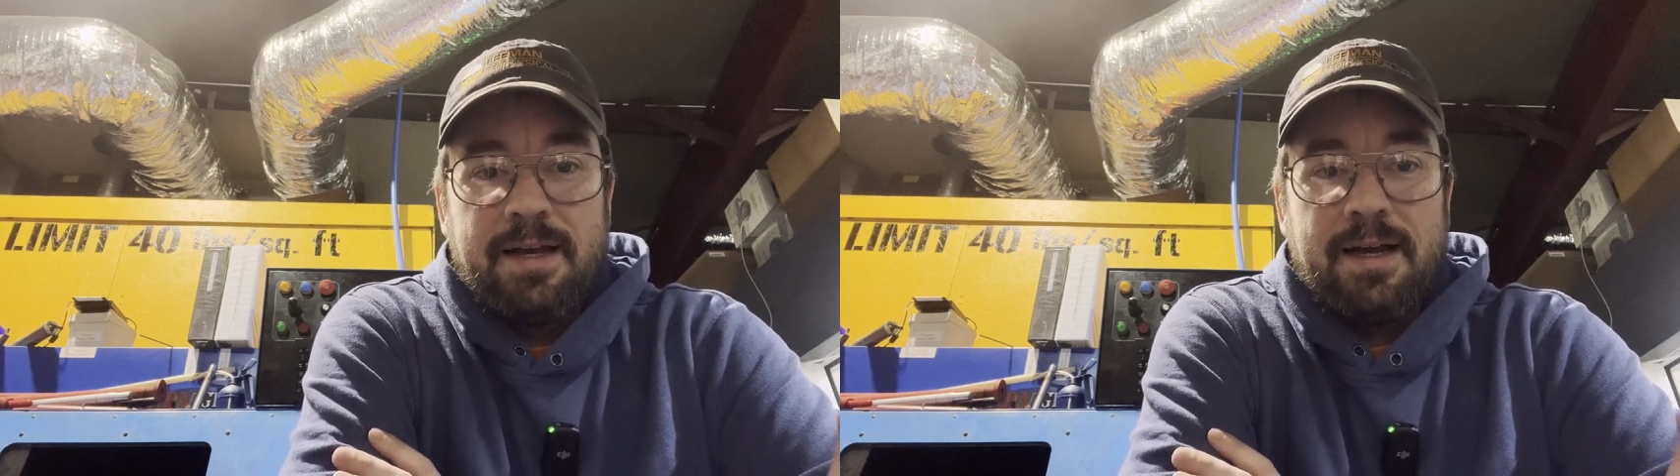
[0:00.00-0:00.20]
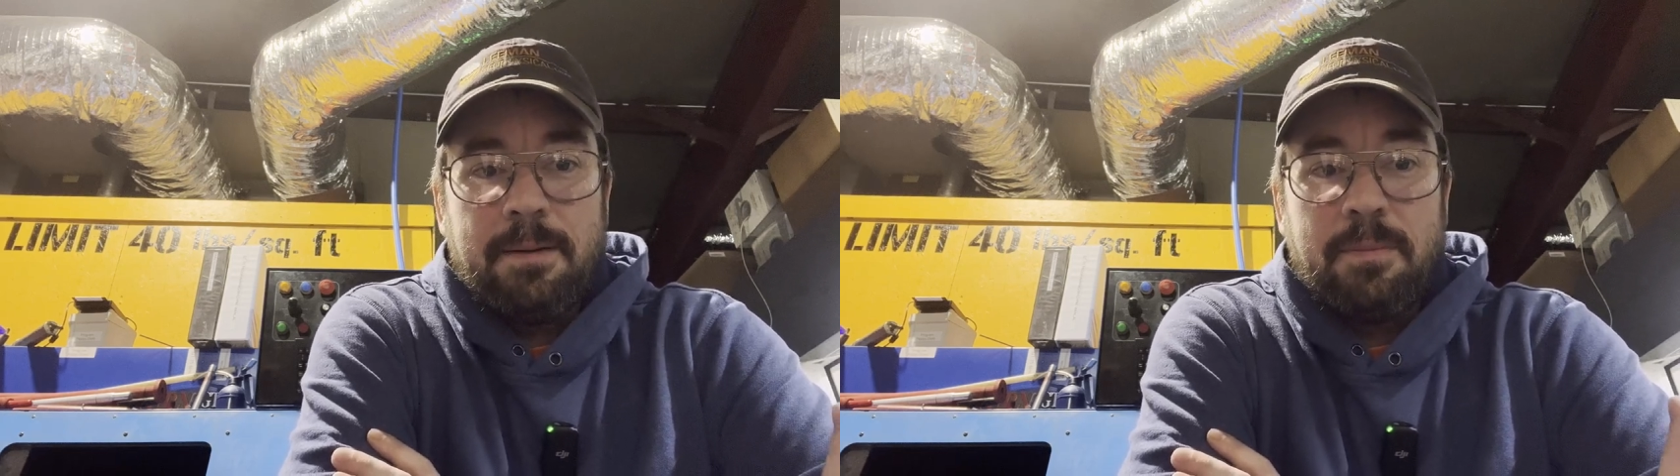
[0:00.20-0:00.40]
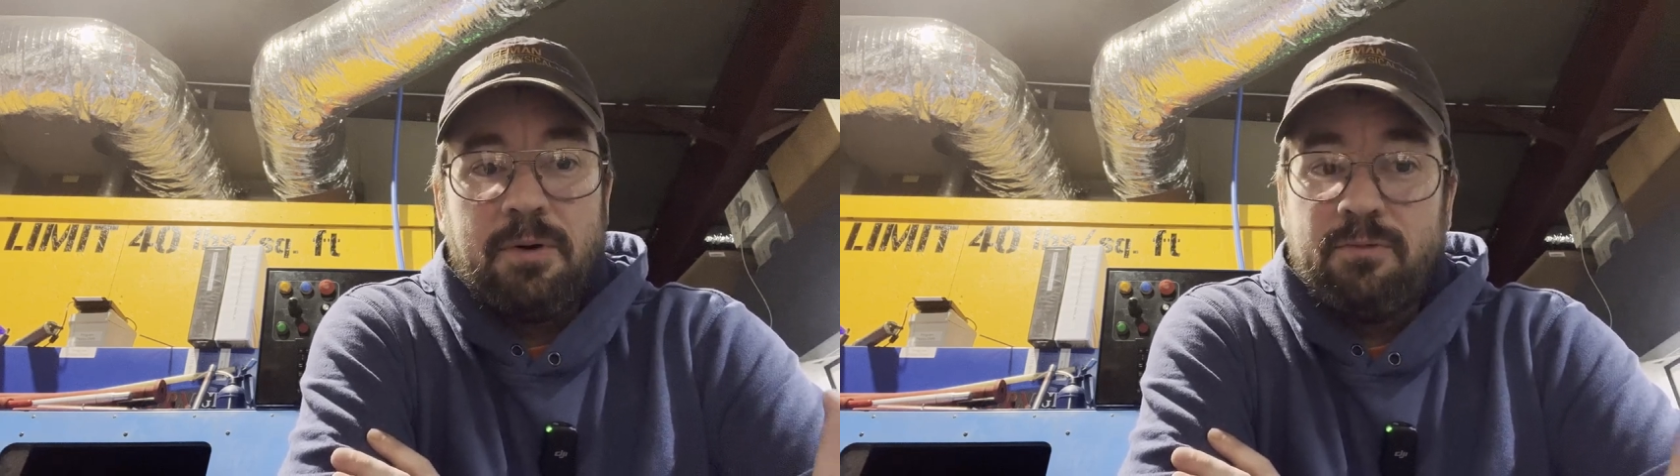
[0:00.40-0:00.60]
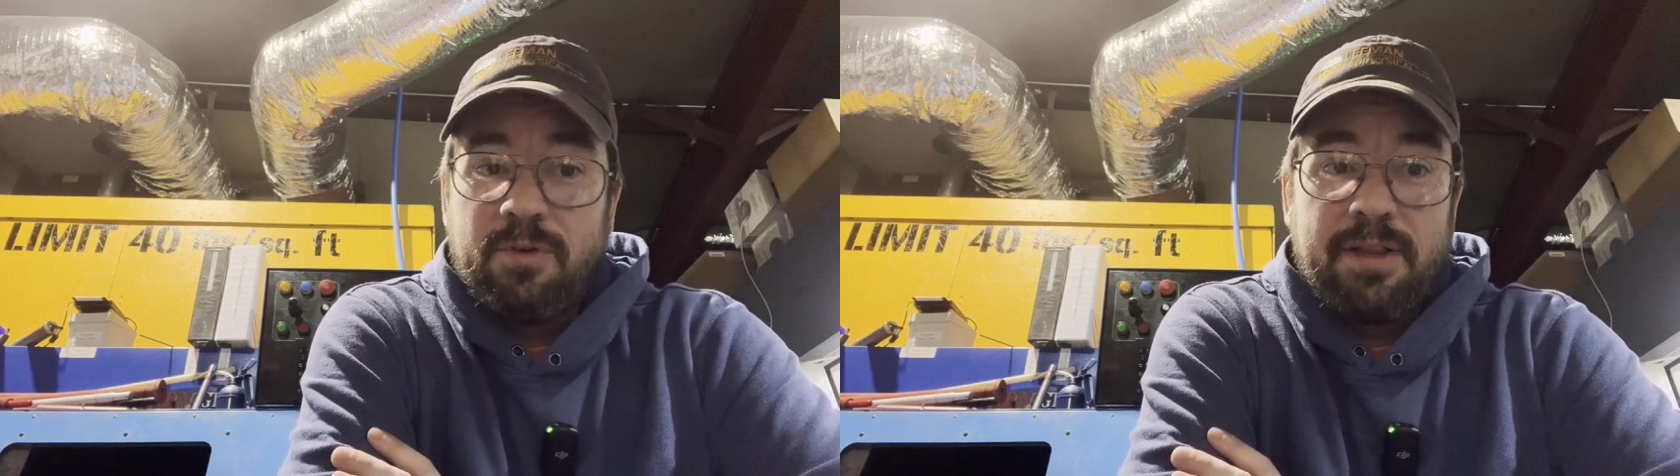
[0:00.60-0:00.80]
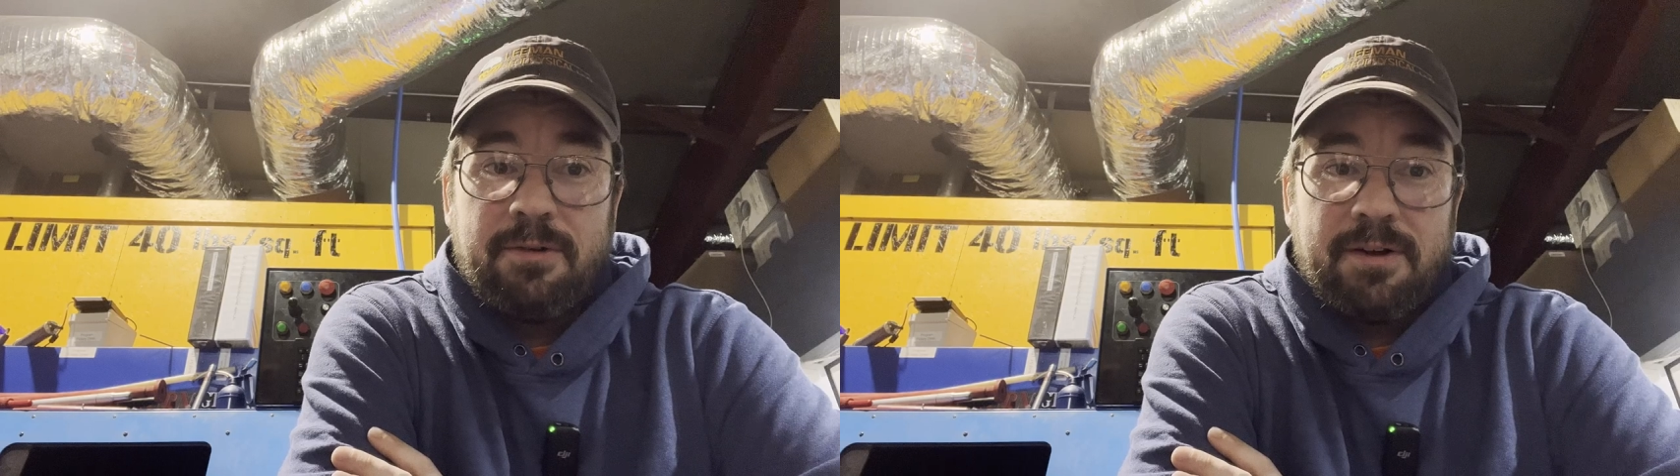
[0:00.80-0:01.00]
Uh, but
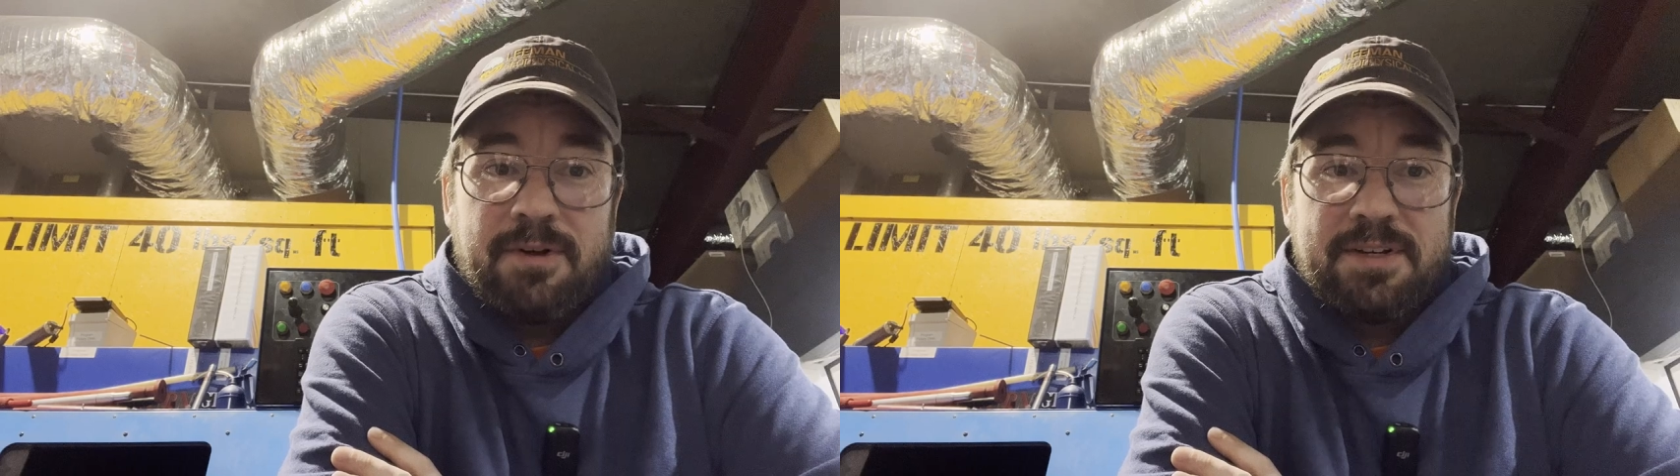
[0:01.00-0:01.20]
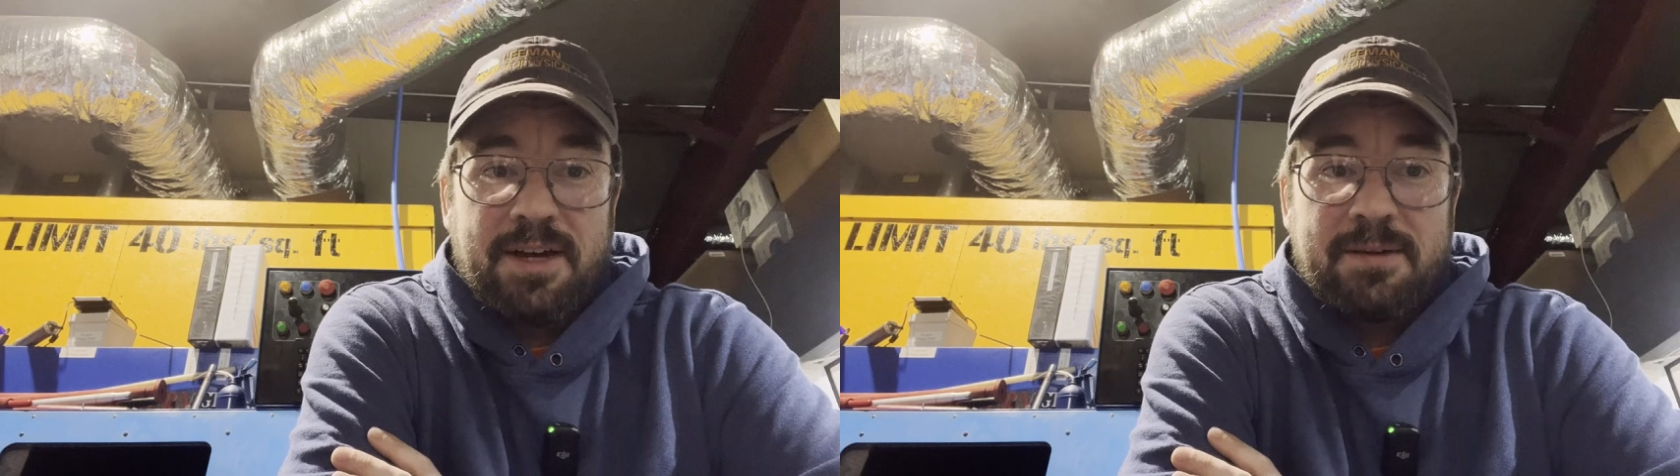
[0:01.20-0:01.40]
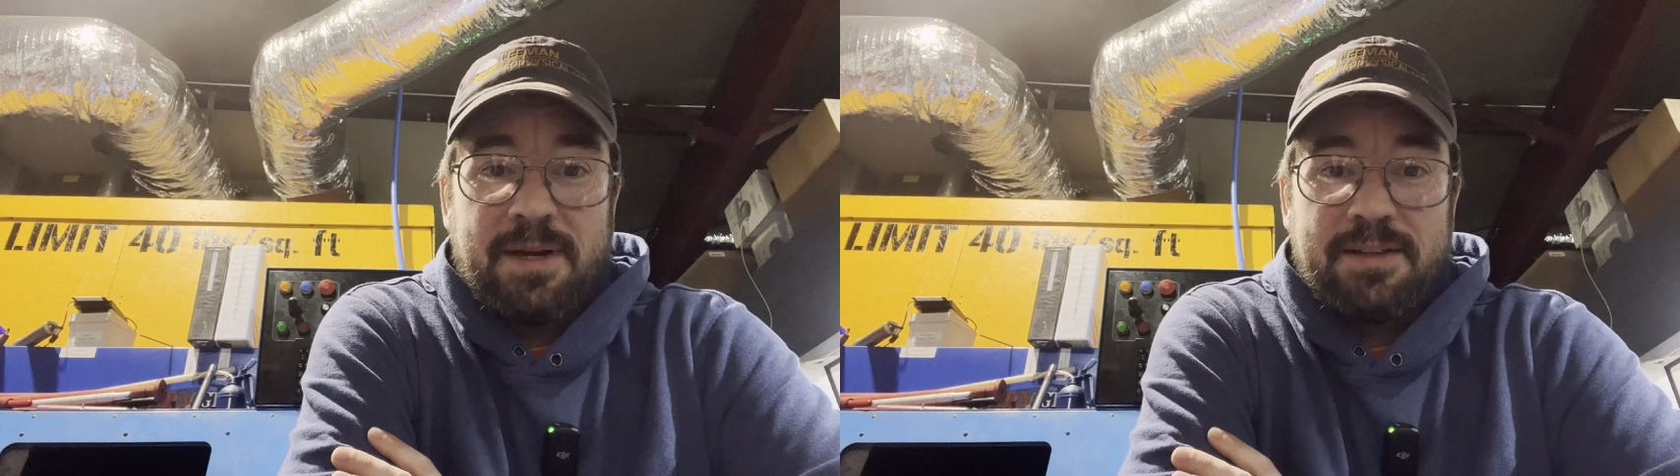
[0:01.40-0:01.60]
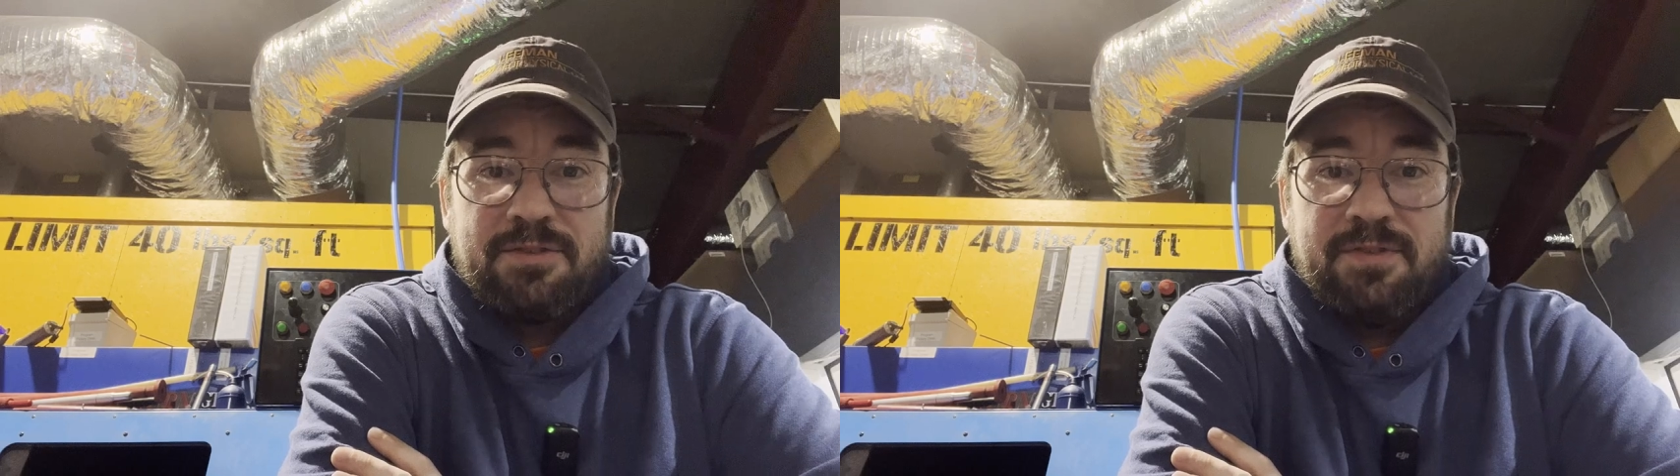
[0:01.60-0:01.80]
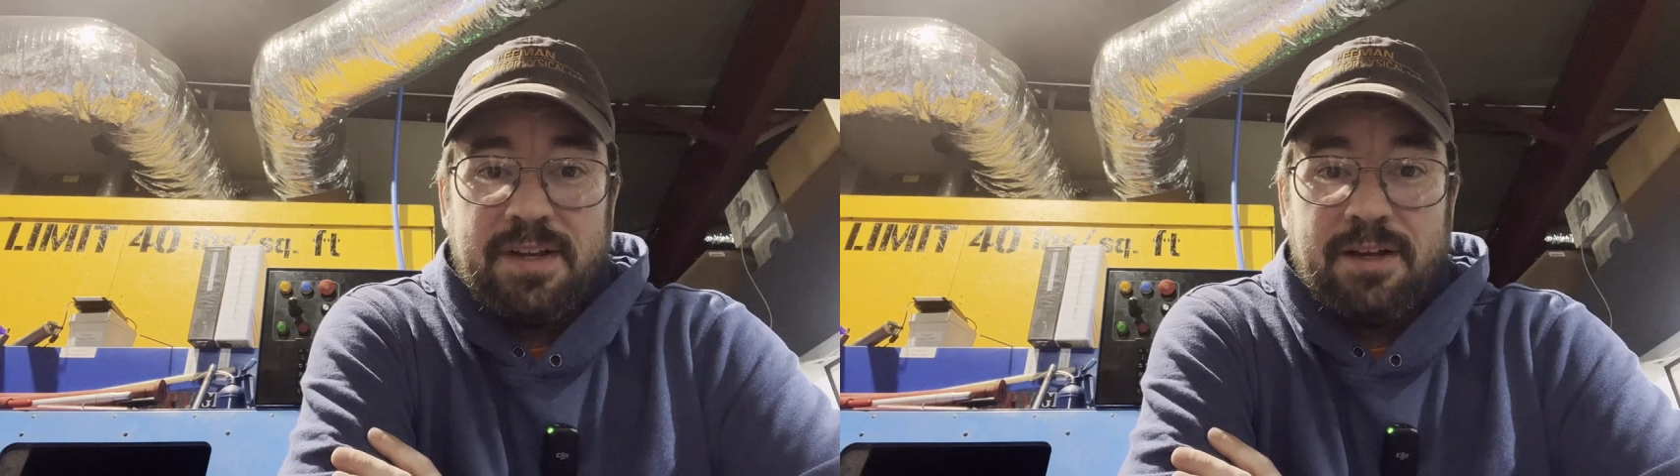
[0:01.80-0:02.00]
really what I want to talk about in
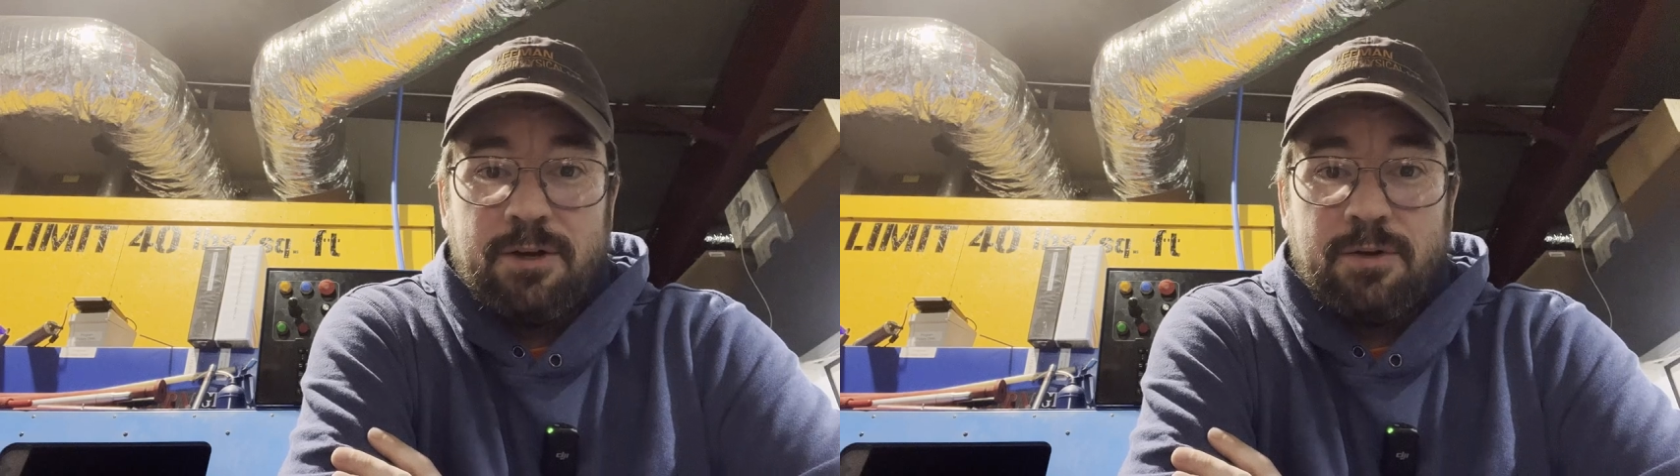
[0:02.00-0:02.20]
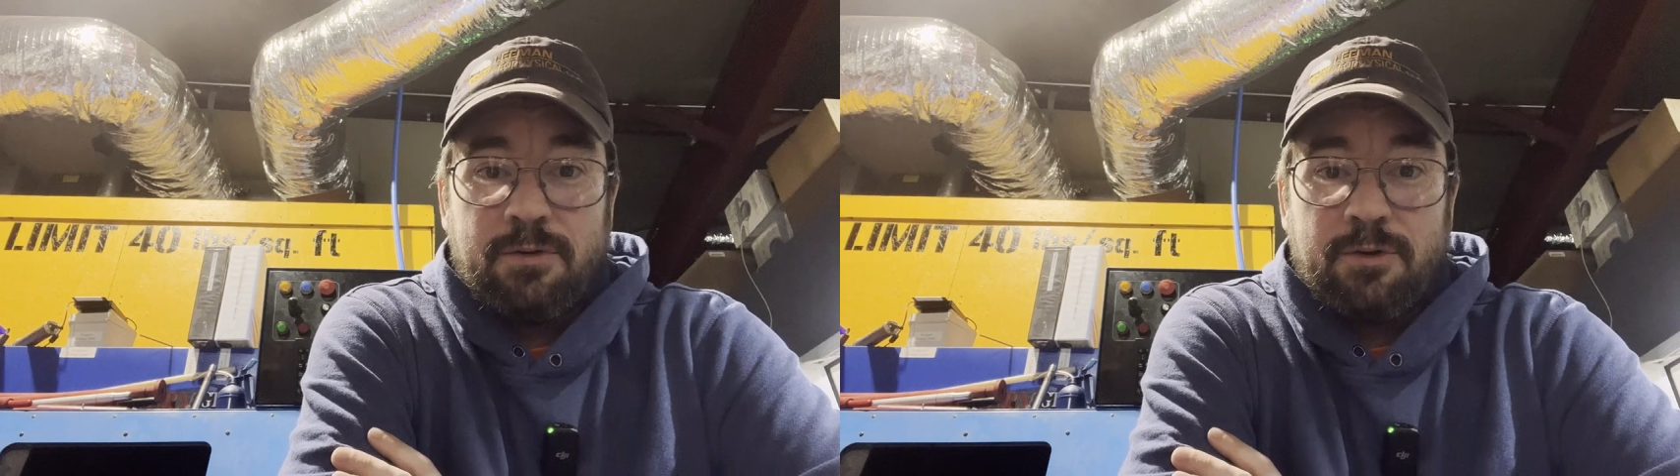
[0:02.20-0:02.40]
this video